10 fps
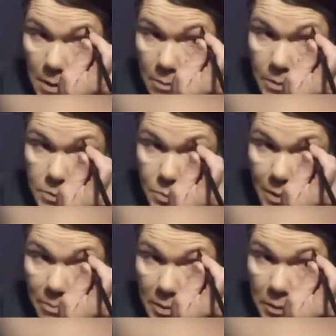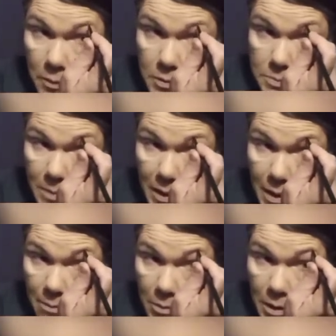would swipe it across my
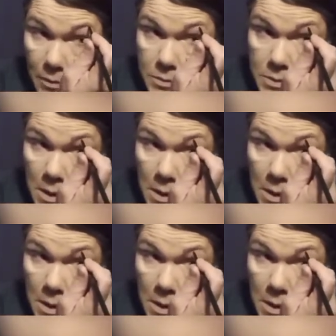eyebrows,